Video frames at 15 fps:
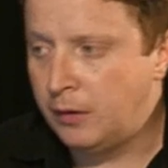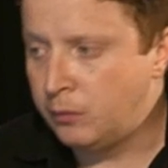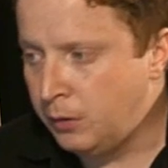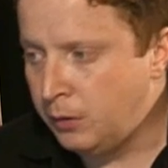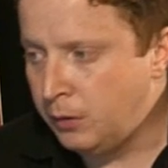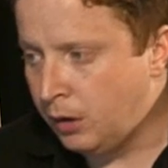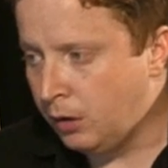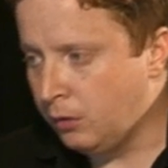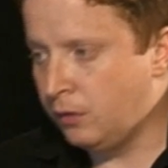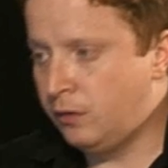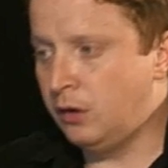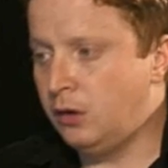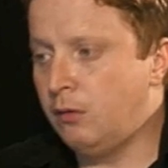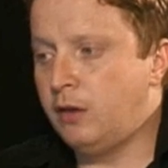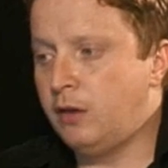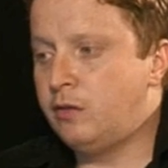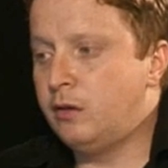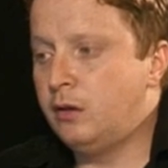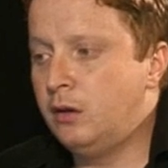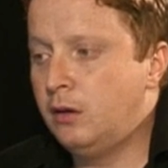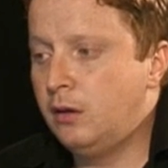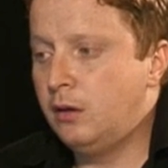we know,
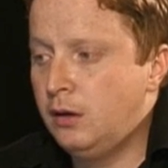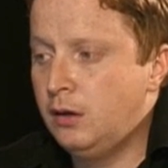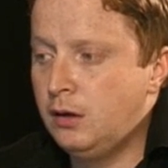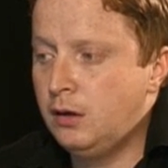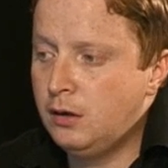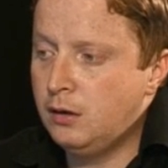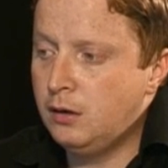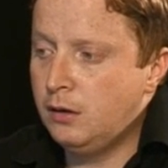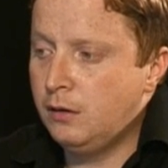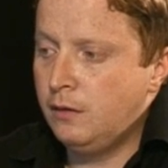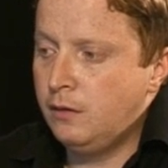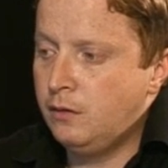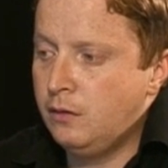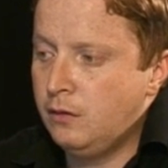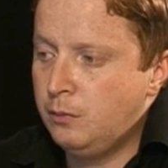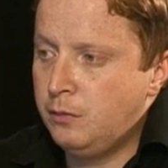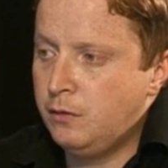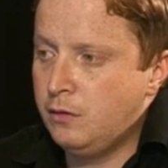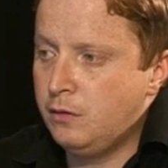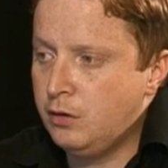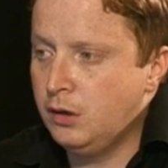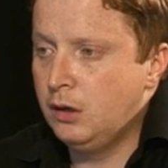continuation in this
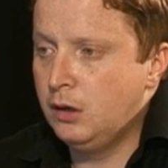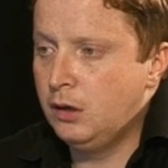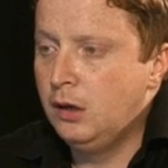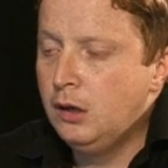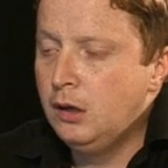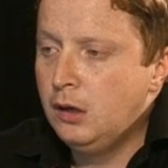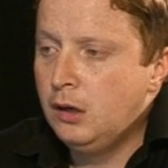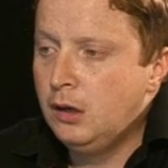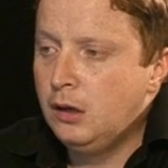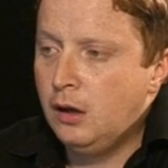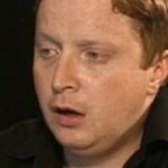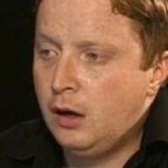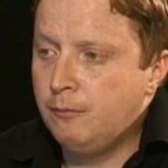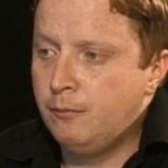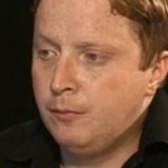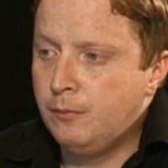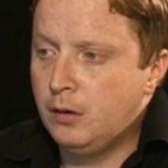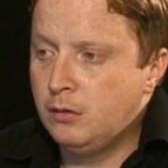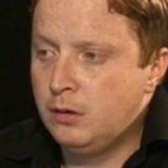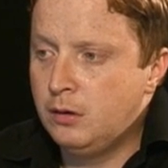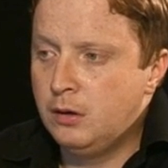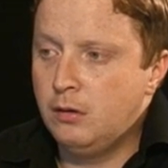position. I'm
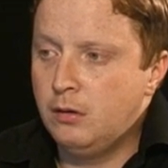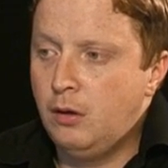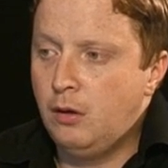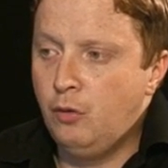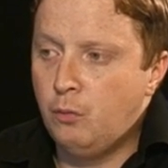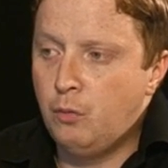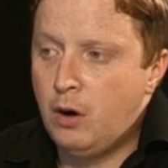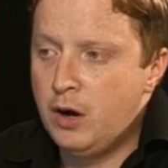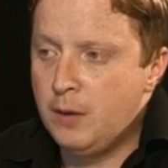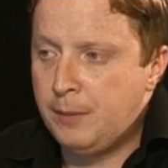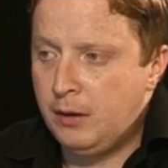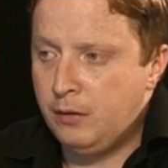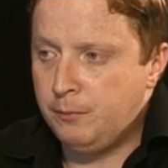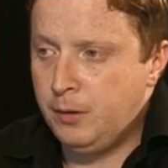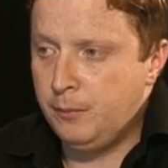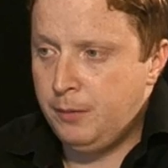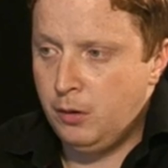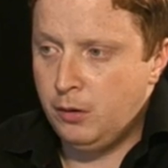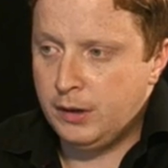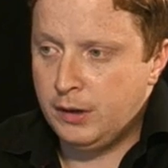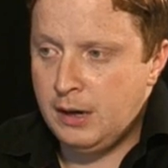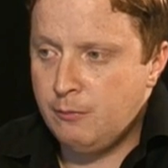not worried about my
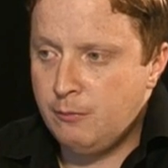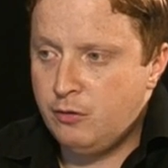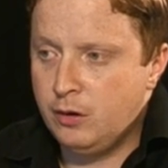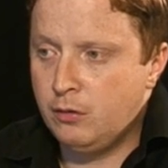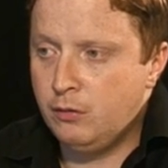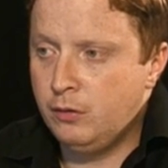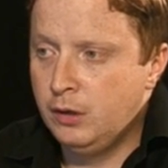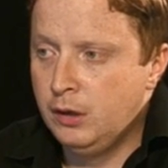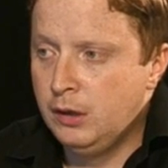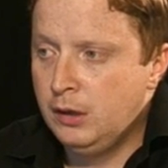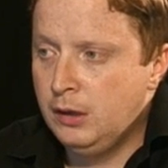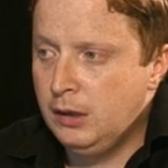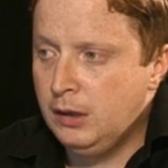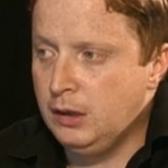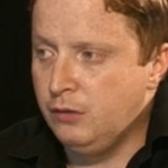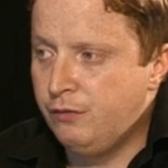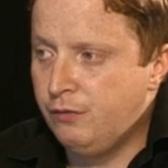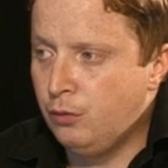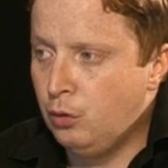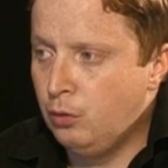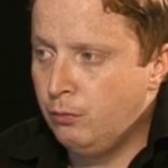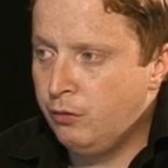opponent capturing on
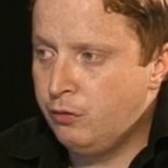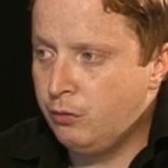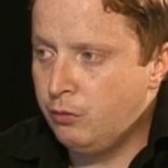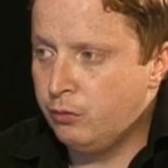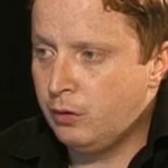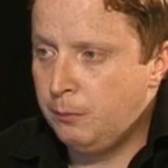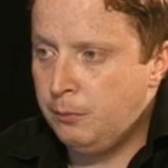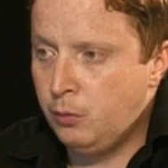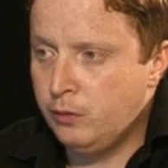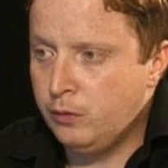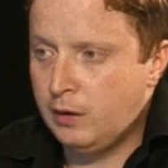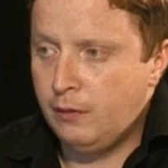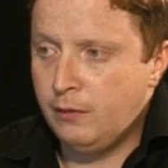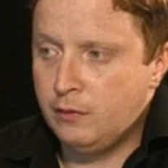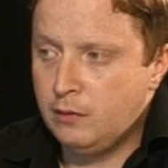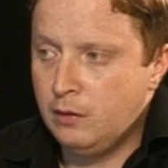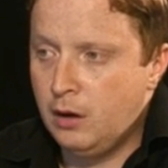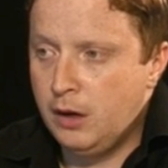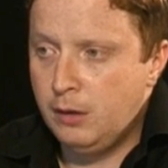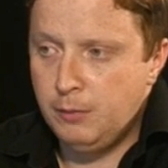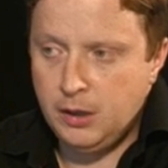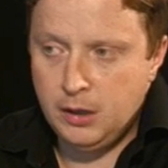E4. We should also point out this
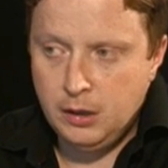line. I mean,